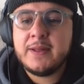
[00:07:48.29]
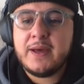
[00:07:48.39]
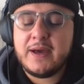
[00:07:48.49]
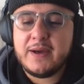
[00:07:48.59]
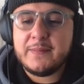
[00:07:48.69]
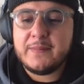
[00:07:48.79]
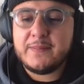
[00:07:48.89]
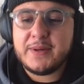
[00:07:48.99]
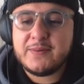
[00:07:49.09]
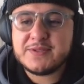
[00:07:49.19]

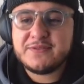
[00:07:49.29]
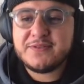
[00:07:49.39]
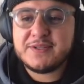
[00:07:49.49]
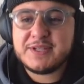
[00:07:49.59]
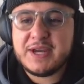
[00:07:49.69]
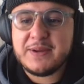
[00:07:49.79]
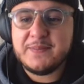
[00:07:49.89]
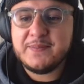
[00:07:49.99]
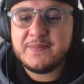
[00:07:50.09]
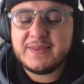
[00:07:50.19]
But it was a fun time.
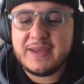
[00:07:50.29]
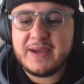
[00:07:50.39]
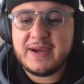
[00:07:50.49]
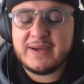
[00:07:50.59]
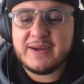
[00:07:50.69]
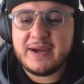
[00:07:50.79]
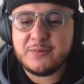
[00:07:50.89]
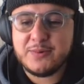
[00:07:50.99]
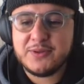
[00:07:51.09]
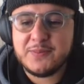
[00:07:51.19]
I
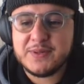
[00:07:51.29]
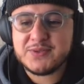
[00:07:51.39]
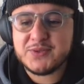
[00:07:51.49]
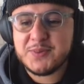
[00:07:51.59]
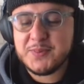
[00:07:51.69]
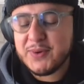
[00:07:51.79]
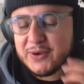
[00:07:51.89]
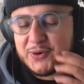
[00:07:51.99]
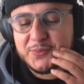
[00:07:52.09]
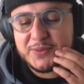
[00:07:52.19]
really miss those people, and I
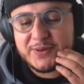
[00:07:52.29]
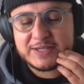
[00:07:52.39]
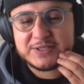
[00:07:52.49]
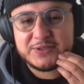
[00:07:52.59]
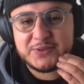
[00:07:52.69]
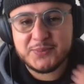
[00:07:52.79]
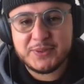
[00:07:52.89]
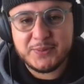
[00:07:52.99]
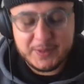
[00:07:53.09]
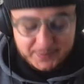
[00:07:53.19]
hope they're actually doing
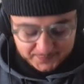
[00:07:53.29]
pretty well.